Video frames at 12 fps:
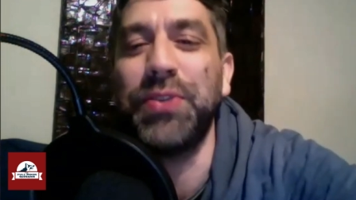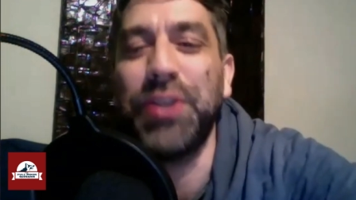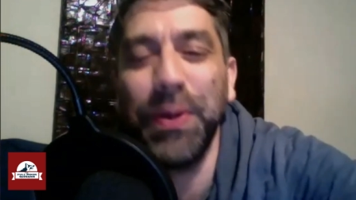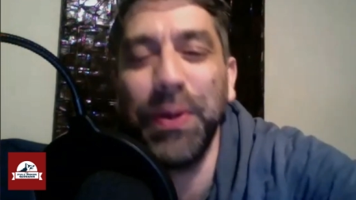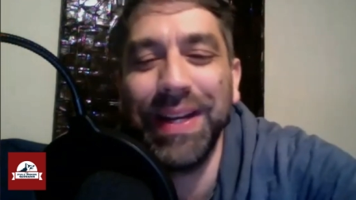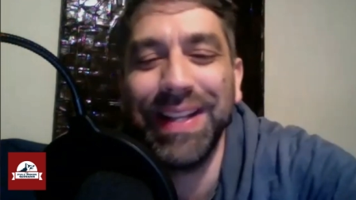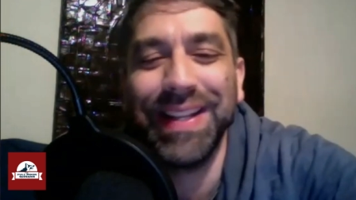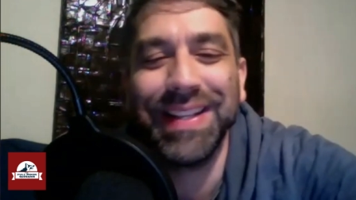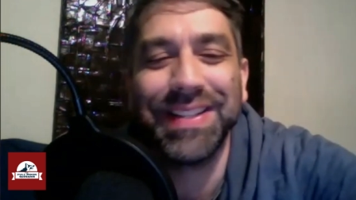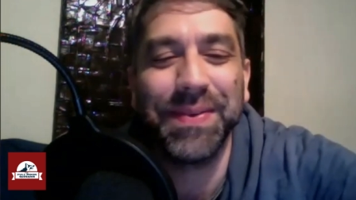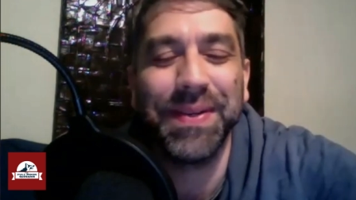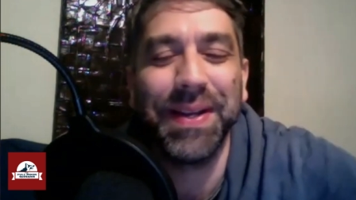chewing
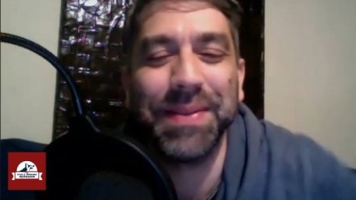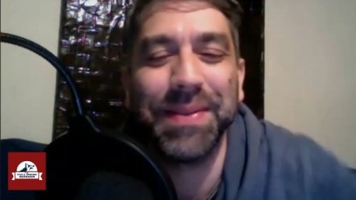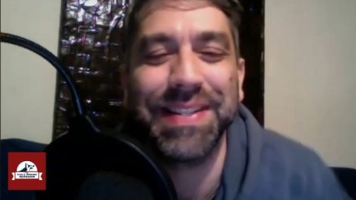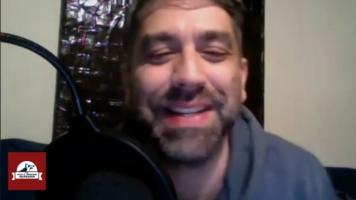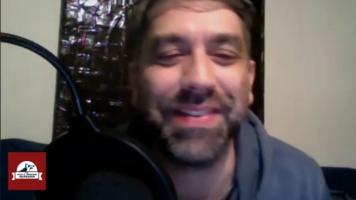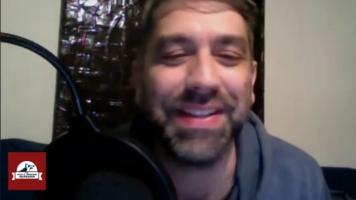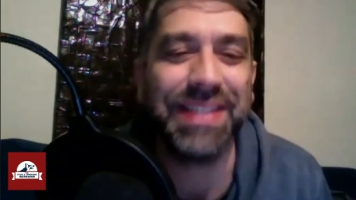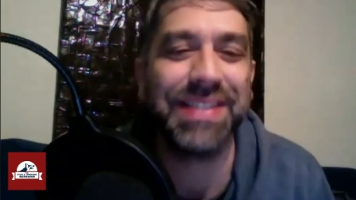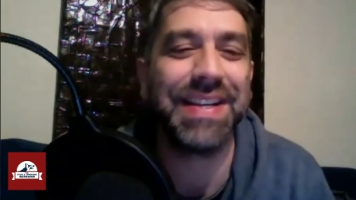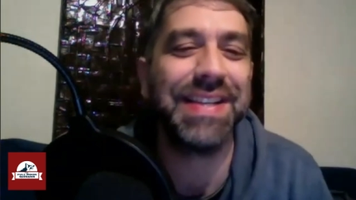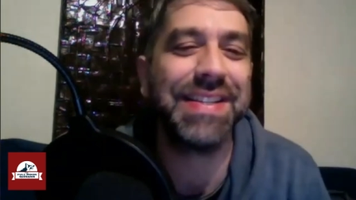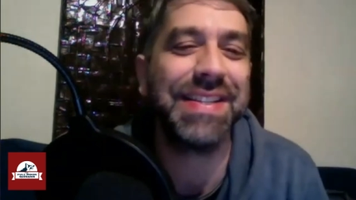chewing up the scenery.
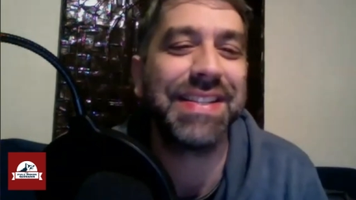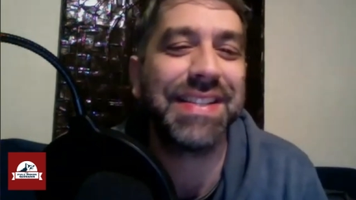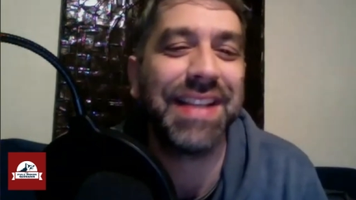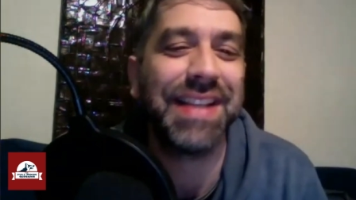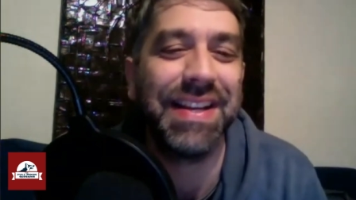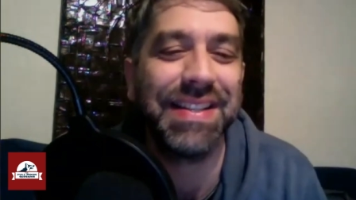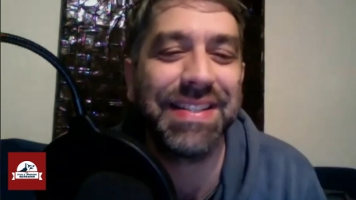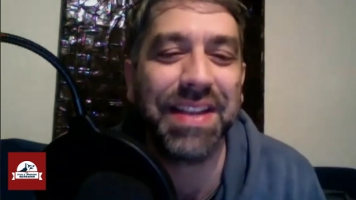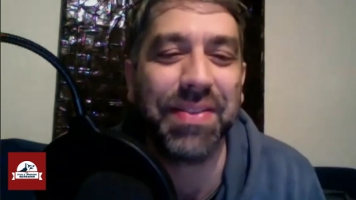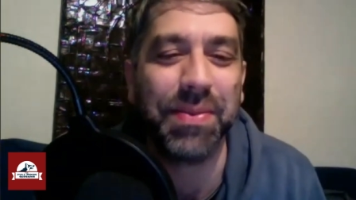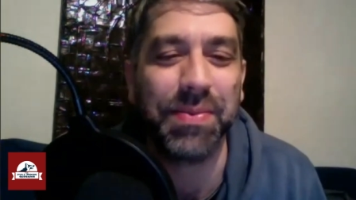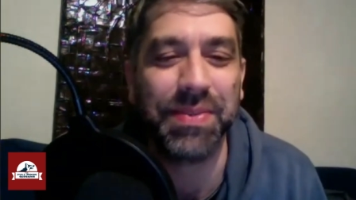Jason uh,
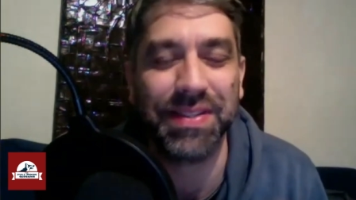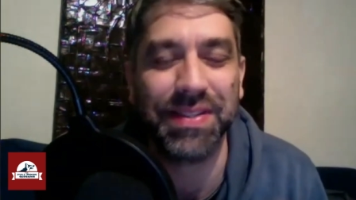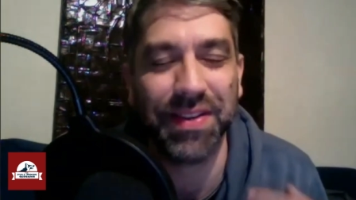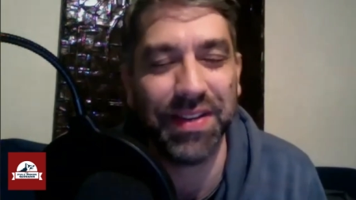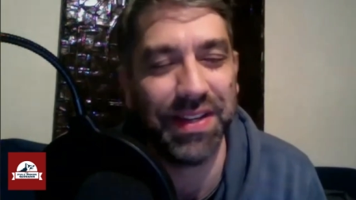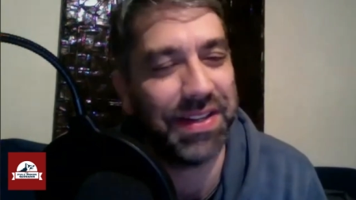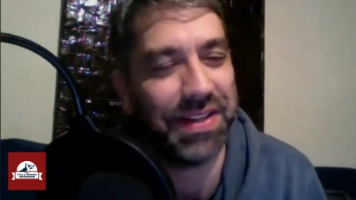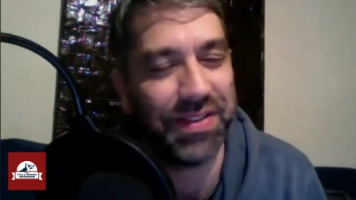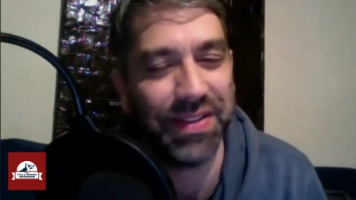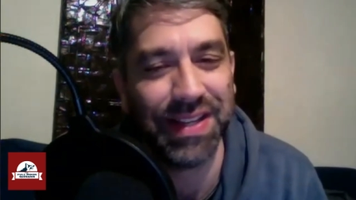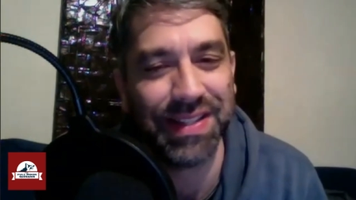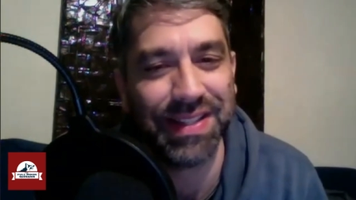Statham's certainly going to do
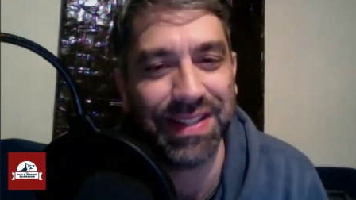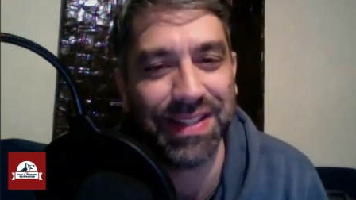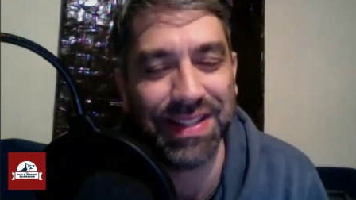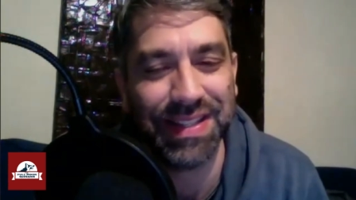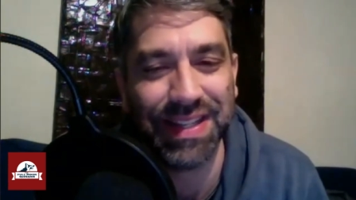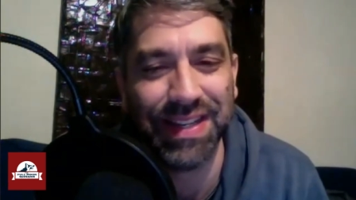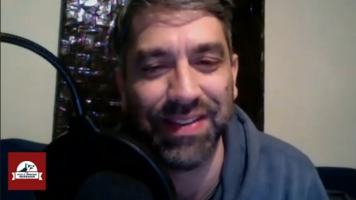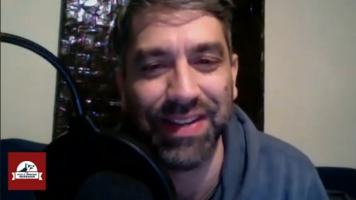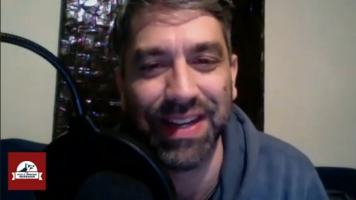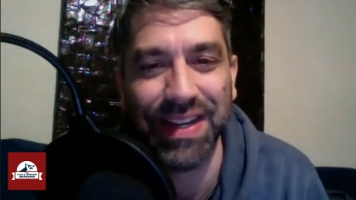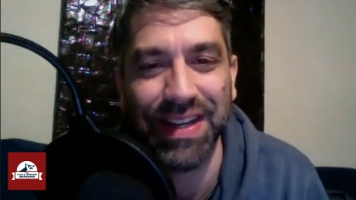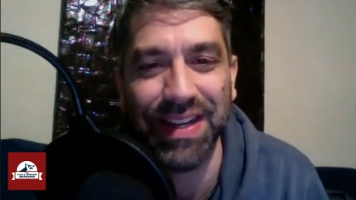this this here
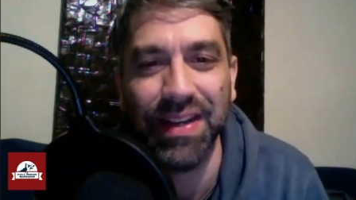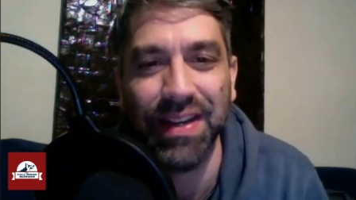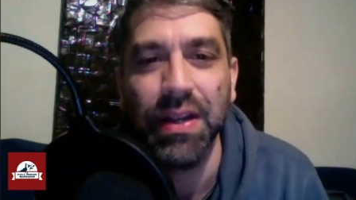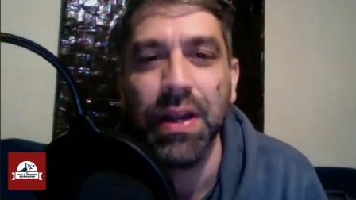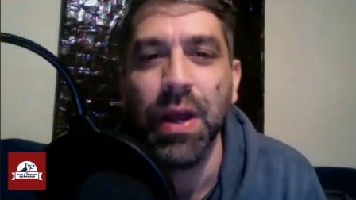again here.